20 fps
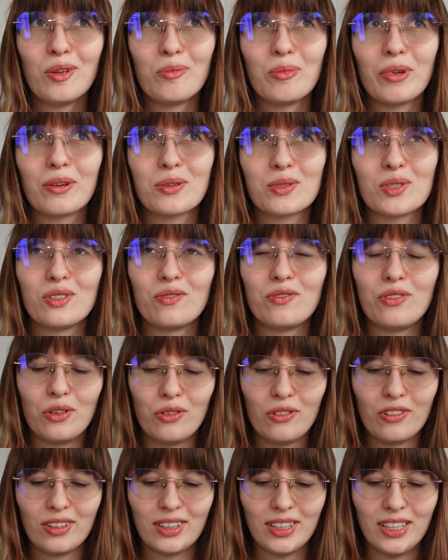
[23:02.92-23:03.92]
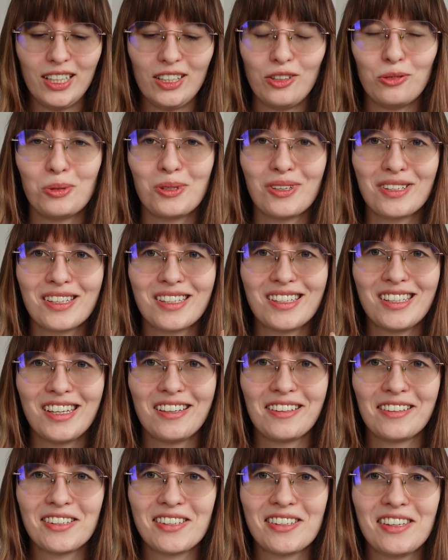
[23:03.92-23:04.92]
because if you will knit with
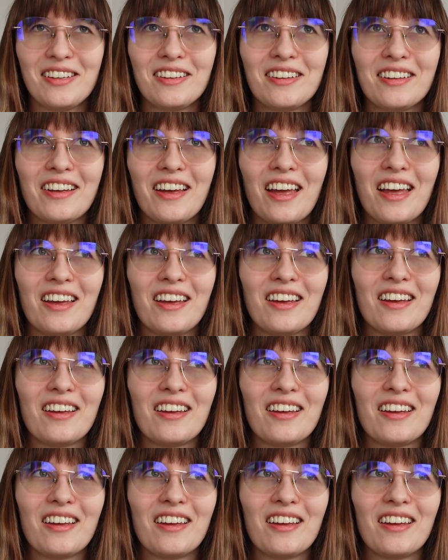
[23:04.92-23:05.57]
steel silk,